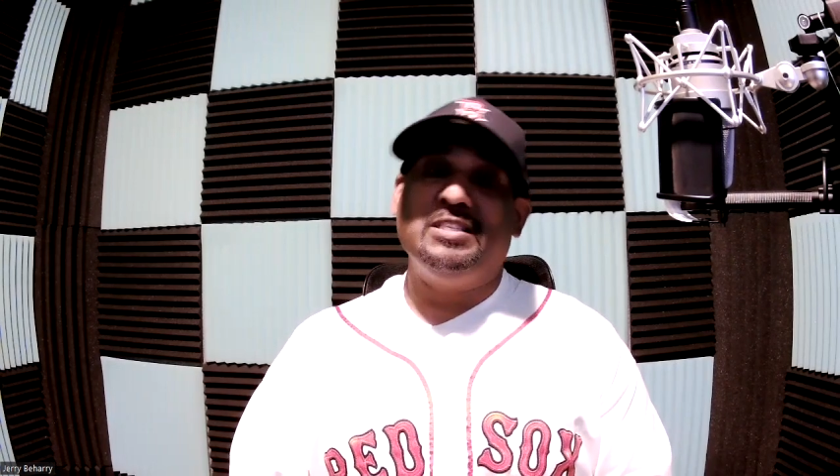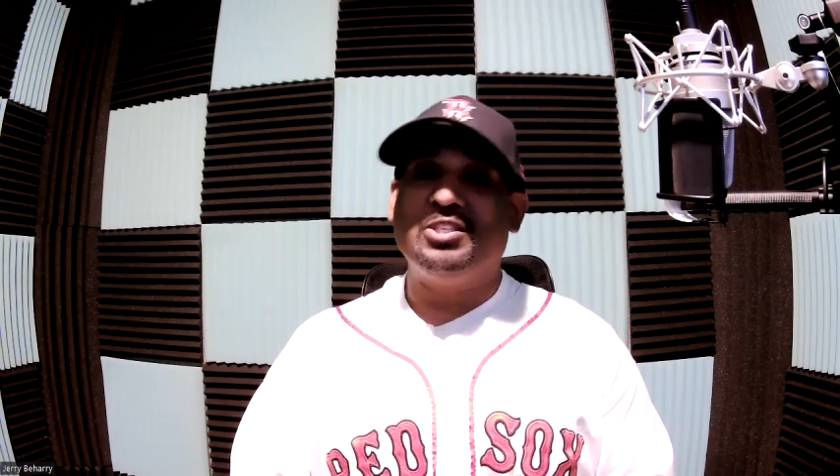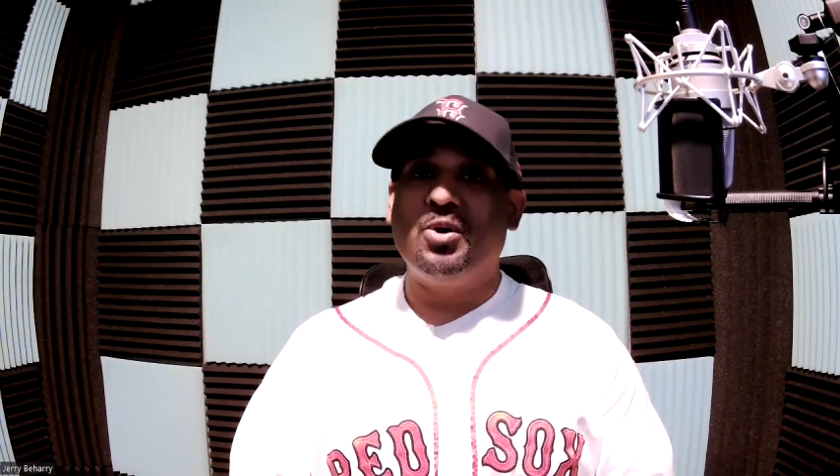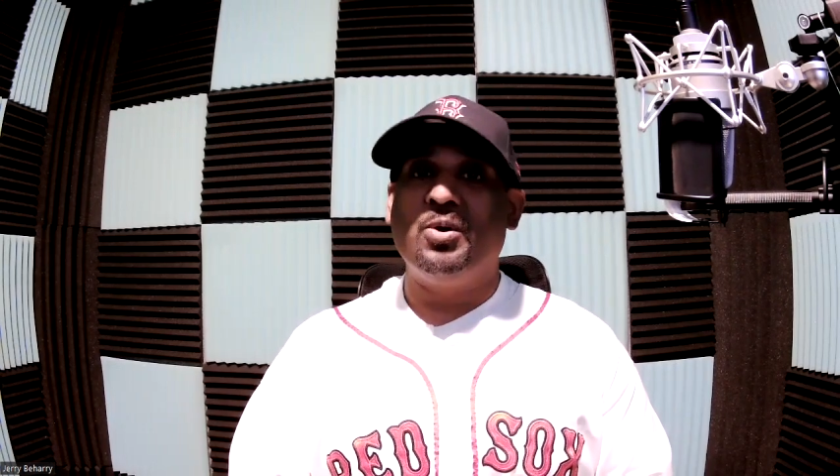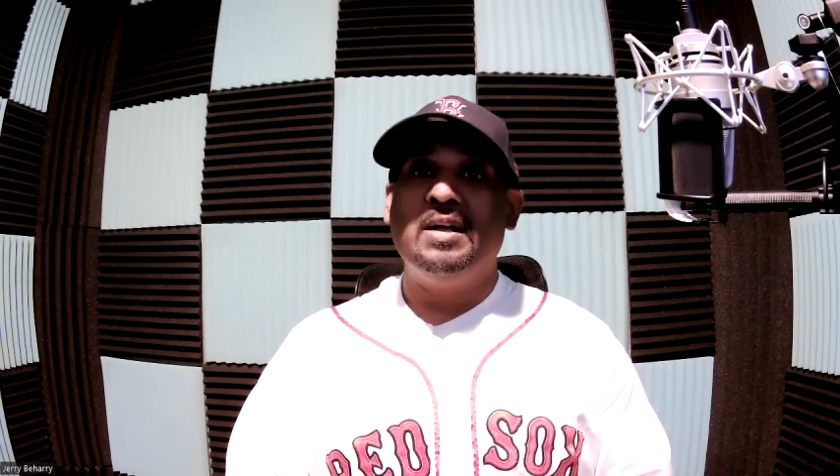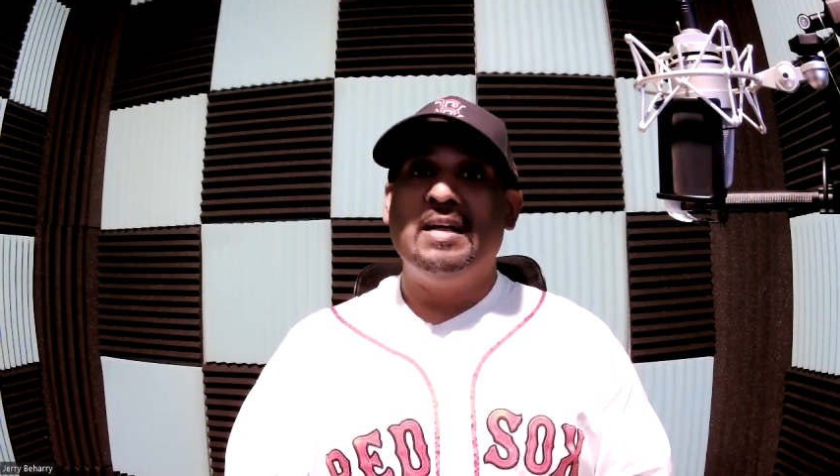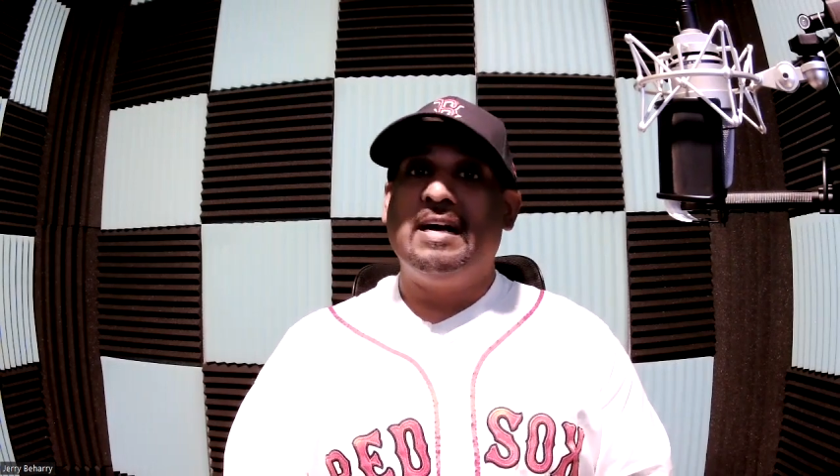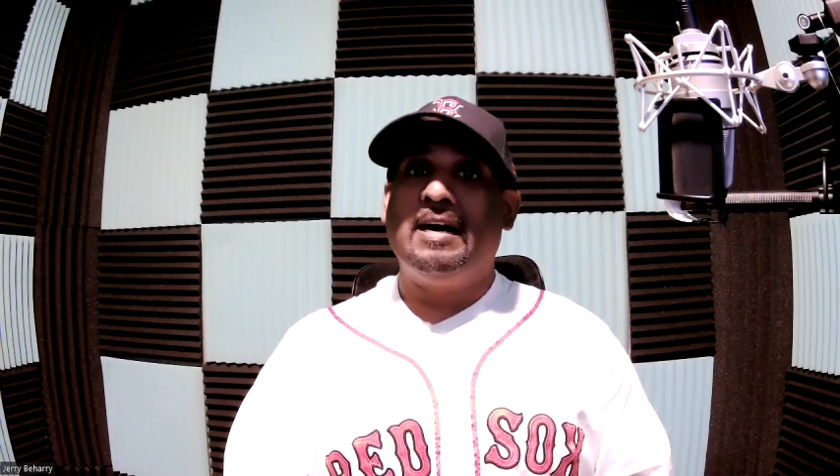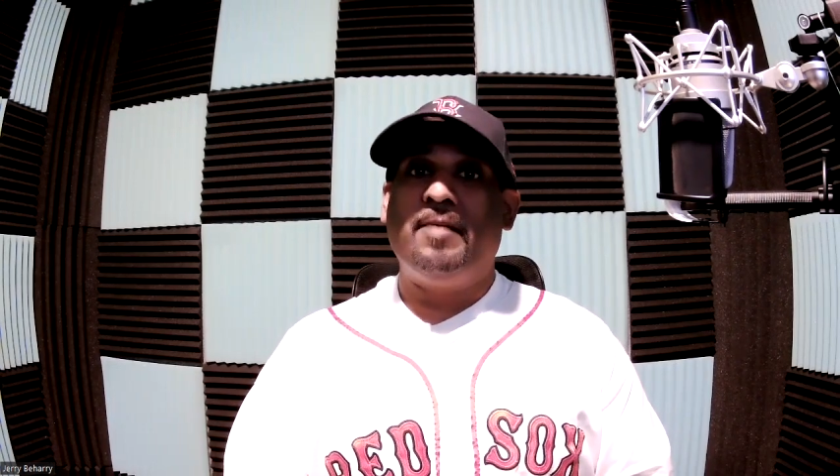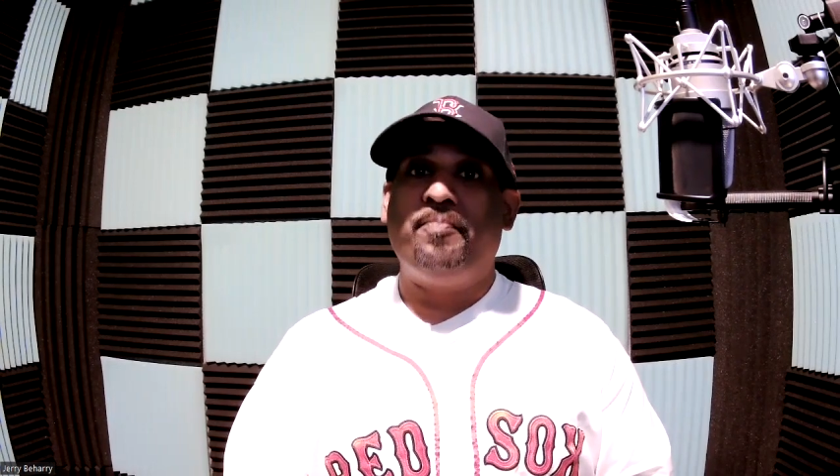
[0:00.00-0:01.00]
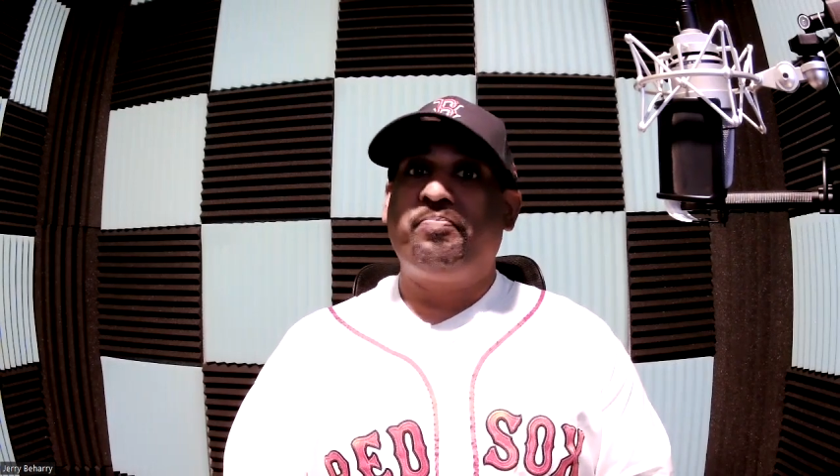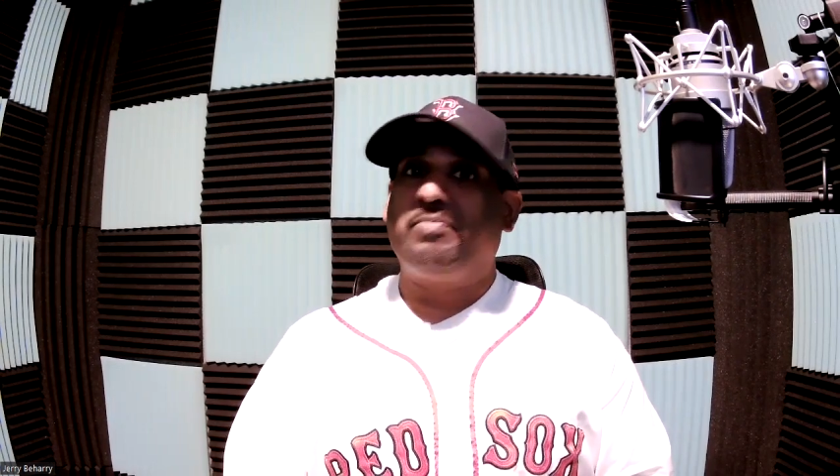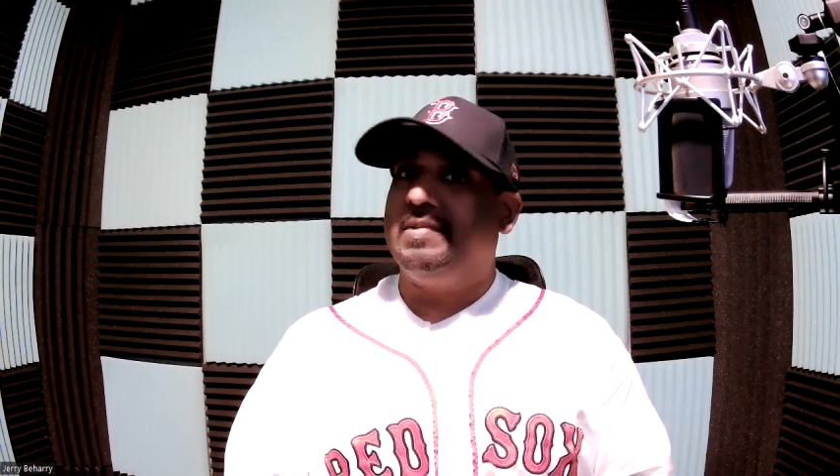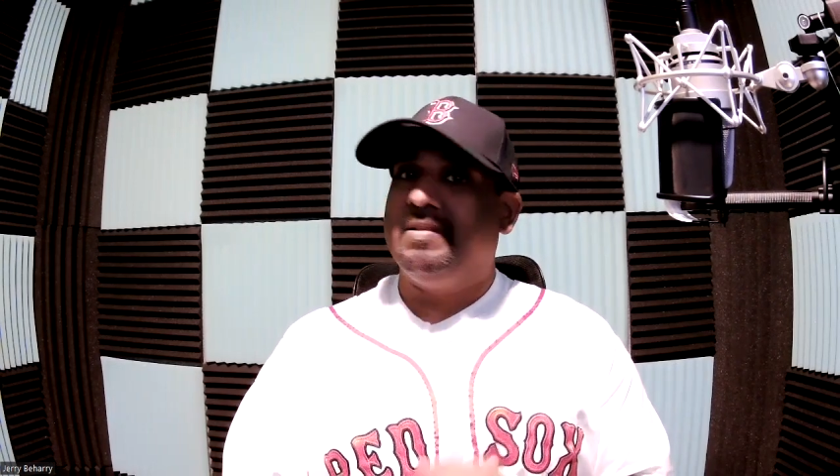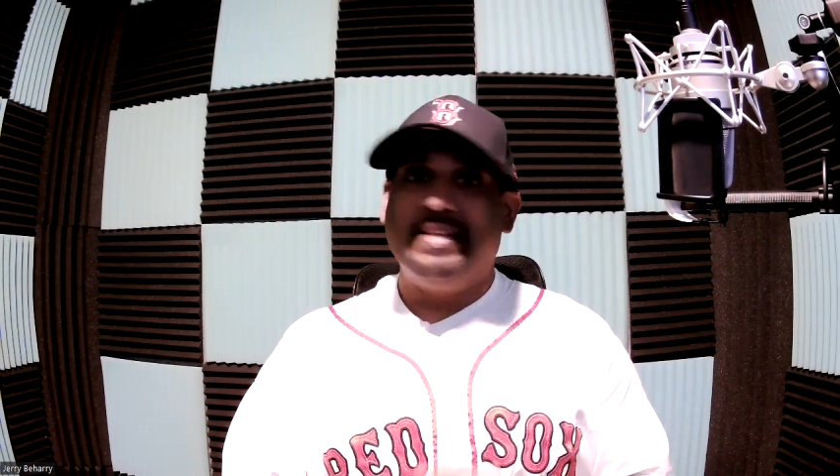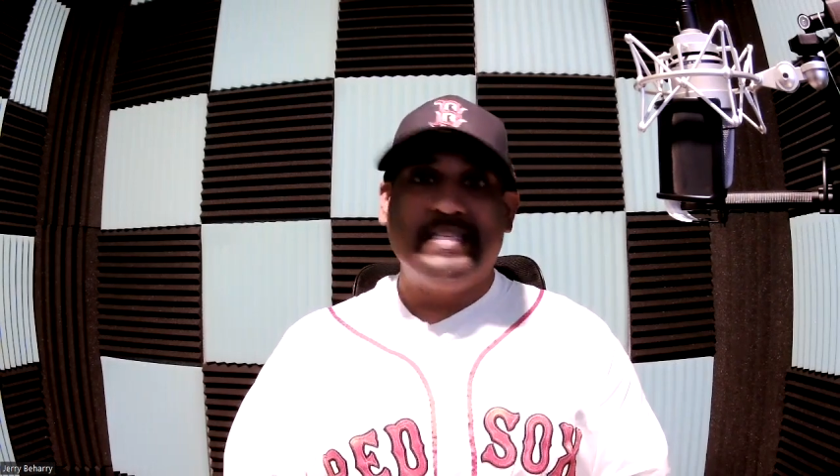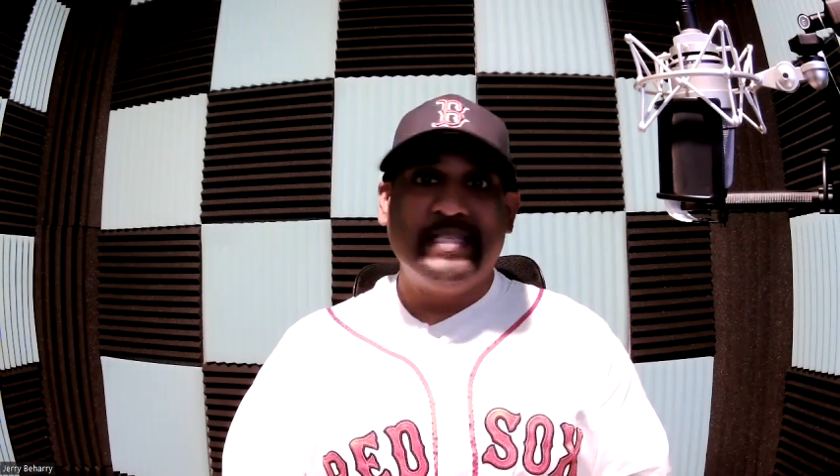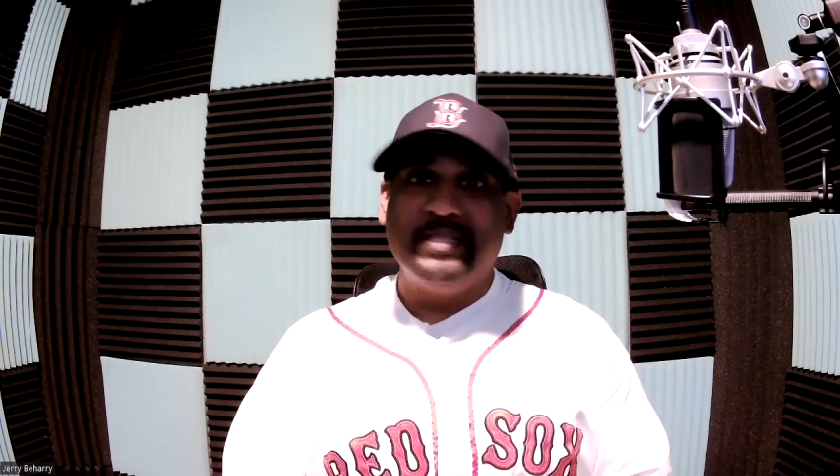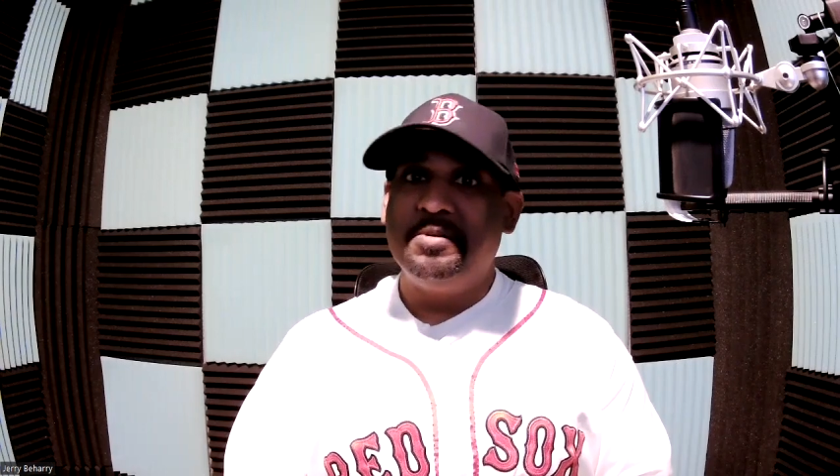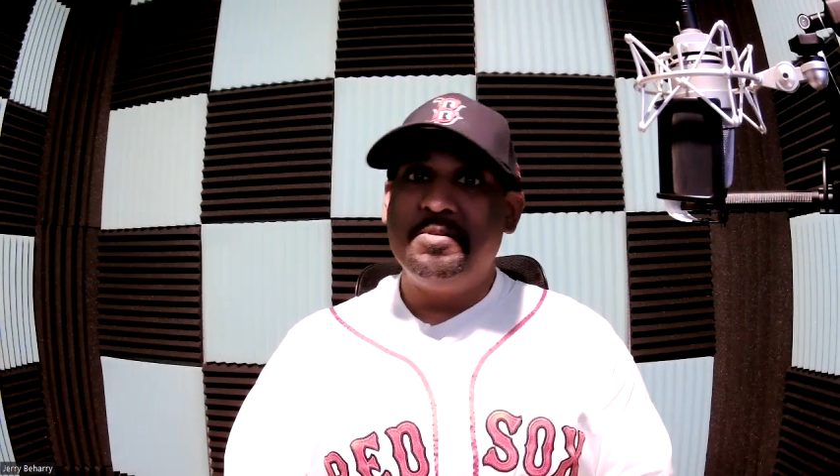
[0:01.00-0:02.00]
So lesson